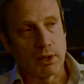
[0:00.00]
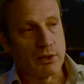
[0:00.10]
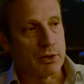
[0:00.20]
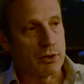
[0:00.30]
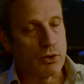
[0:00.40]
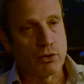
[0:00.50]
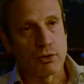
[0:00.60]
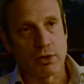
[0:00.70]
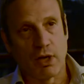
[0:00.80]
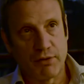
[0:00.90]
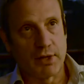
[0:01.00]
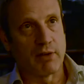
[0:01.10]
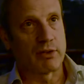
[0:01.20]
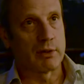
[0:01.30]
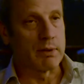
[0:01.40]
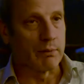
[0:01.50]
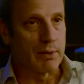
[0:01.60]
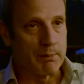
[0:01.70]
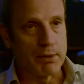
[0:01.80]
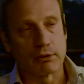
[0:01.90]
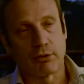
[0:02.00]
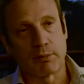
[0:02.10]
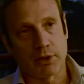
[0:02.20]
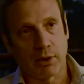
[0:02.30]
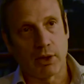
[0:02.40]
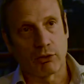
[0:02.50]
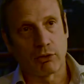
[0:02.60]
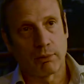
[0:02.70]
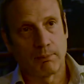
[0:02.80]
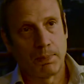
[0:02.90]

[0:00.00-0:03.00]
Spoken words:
institutions often have to be rebuilt from scratch,